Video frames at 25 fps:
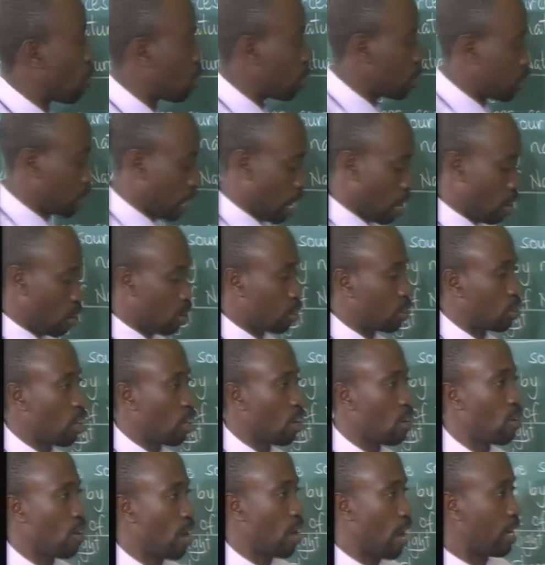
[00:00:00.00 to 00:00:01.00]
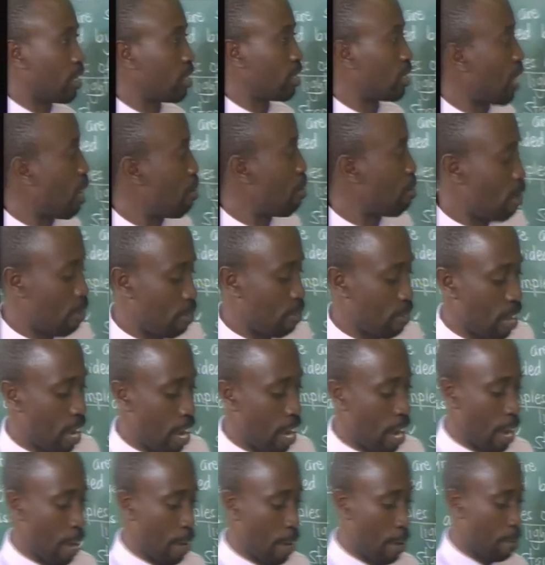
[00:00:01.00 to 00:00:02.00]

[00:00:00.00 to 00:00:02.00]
shall also look at some of the,